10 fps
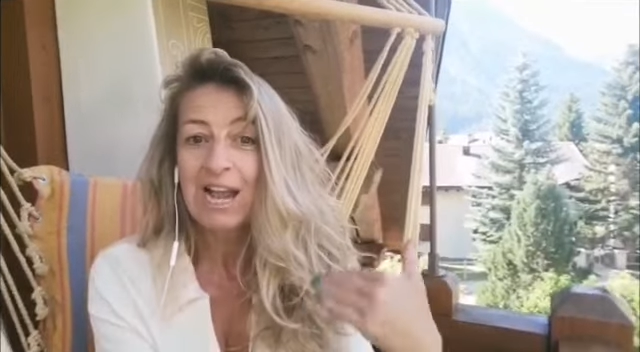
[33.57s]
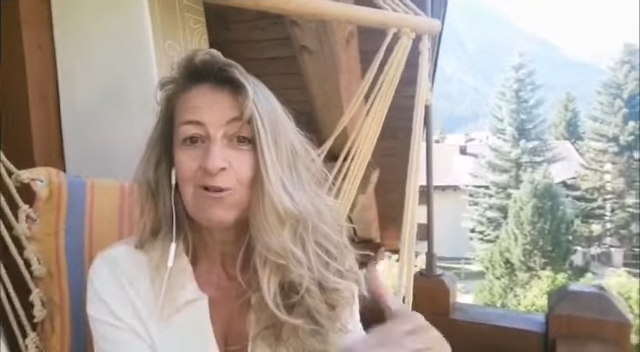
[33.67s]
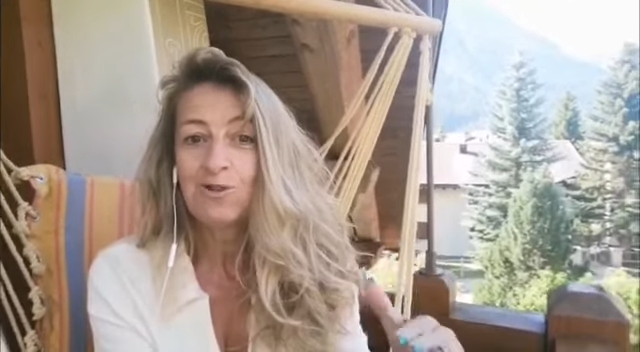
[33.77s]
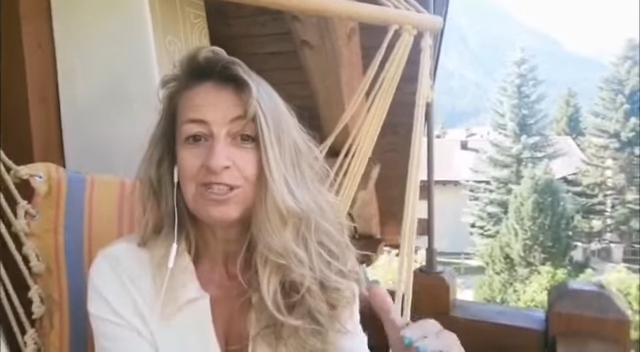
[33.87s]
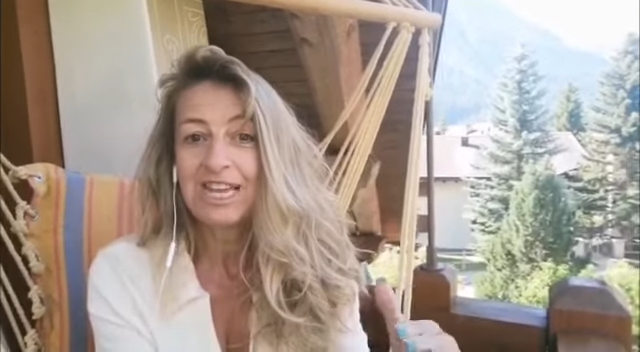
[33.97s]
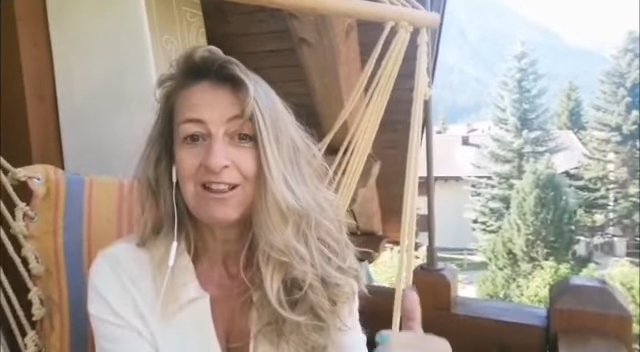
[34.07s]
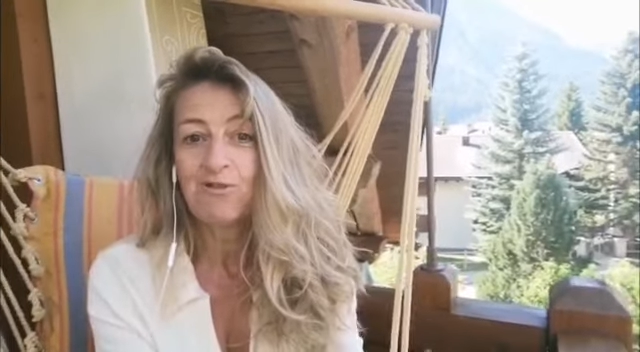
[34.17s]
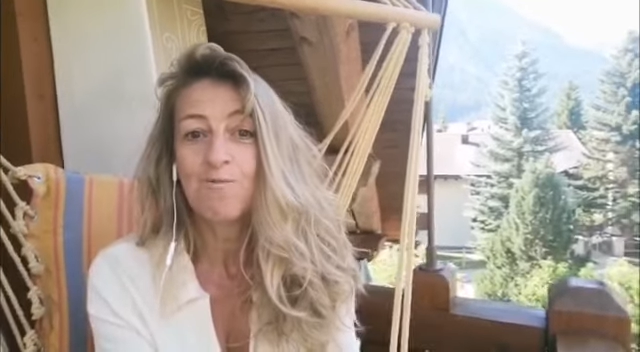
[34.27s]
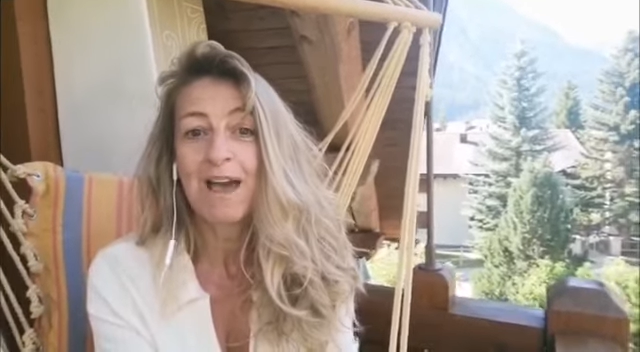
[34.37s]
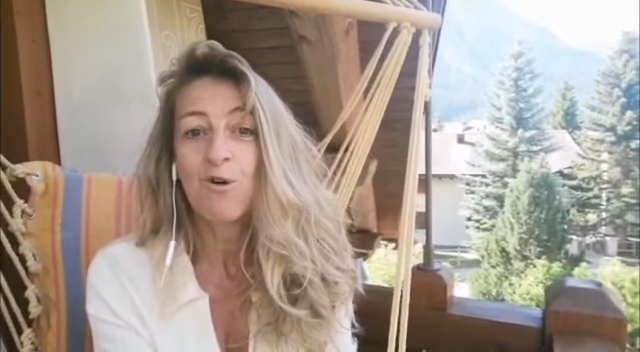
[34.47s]
I looked
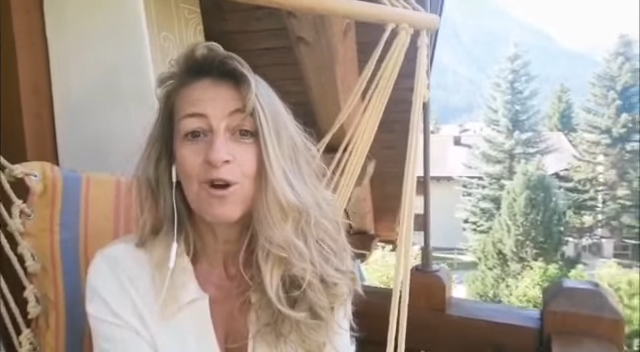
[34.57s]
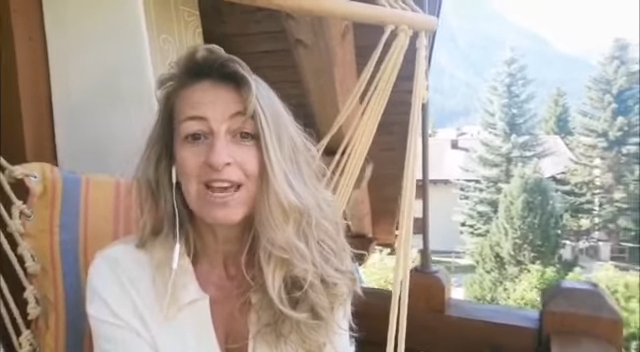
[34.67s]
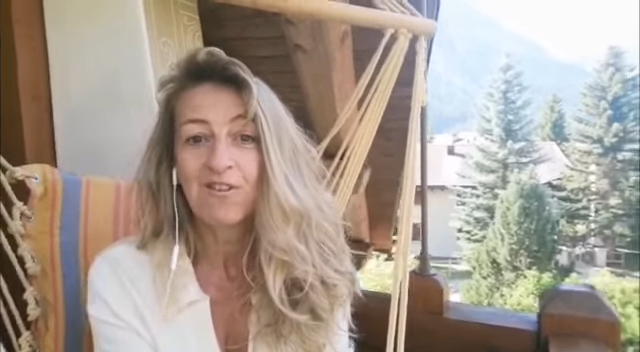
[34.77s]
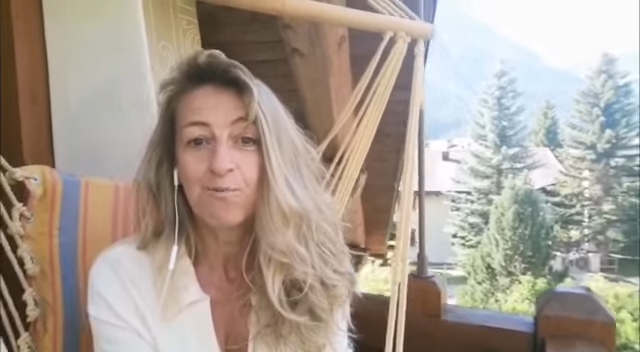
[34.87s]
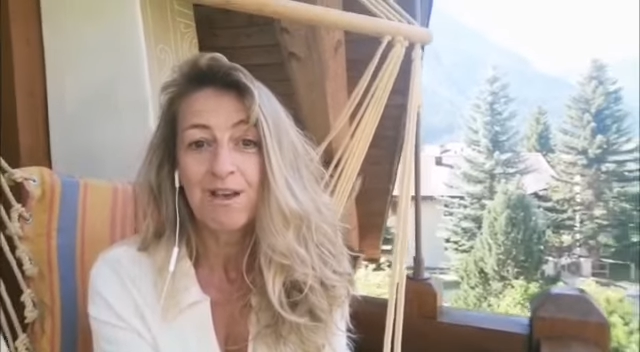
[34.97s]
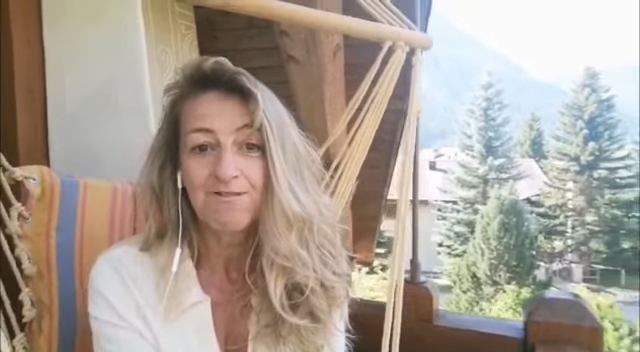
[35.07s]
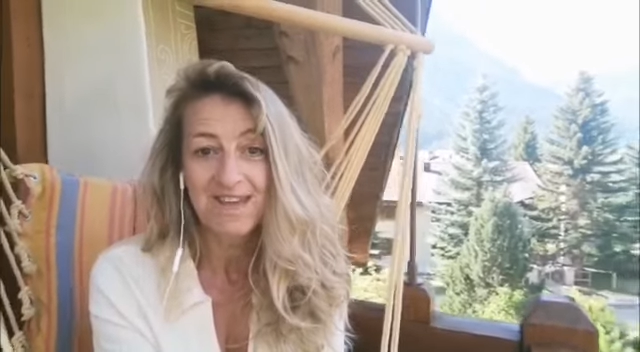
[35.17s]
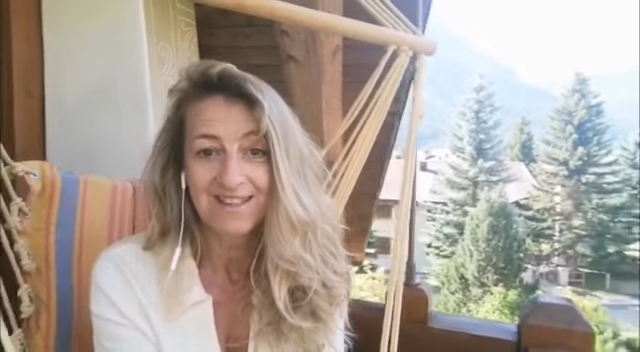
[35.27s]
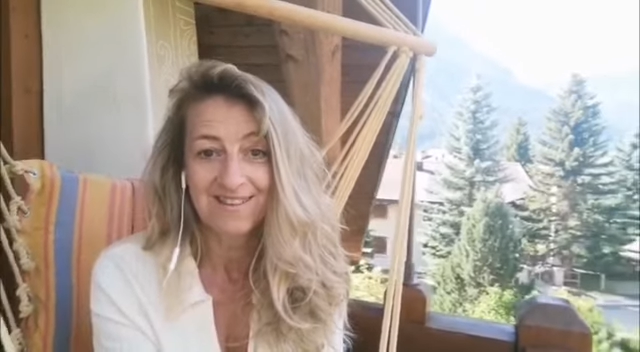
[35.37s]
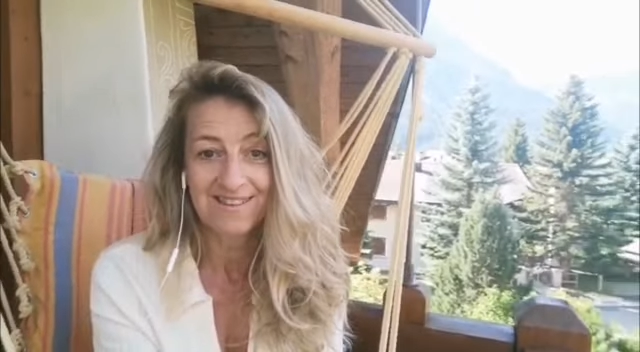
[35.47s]
into my own
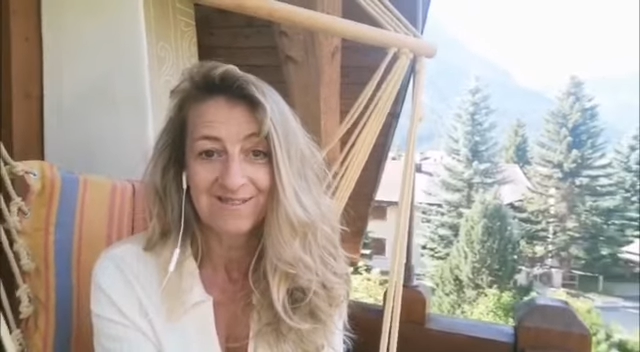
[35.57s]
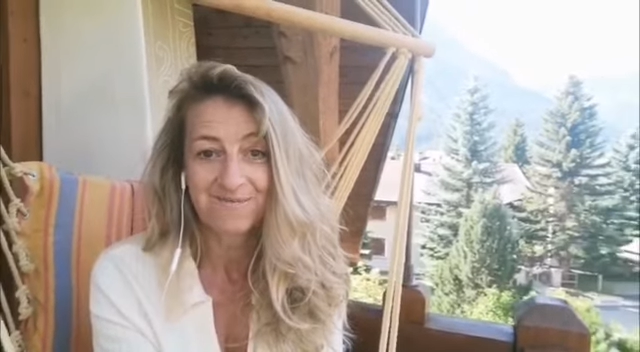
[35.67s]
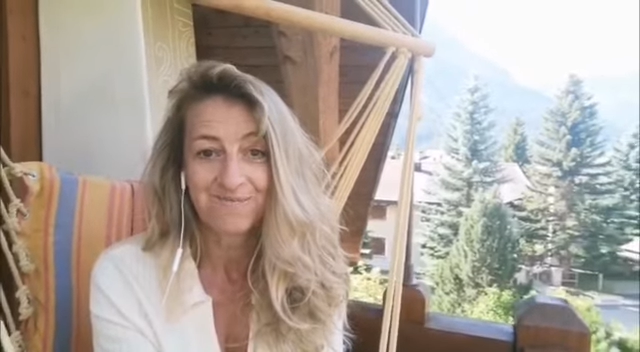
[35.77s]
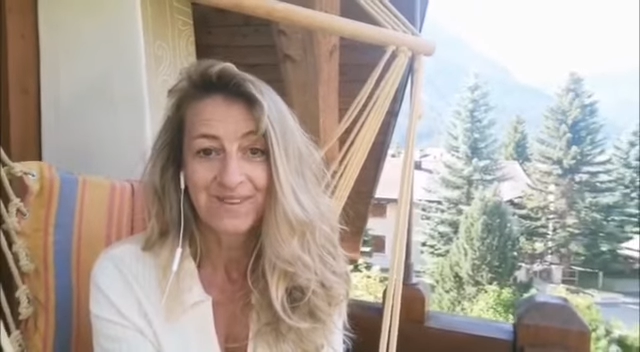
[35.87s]
experience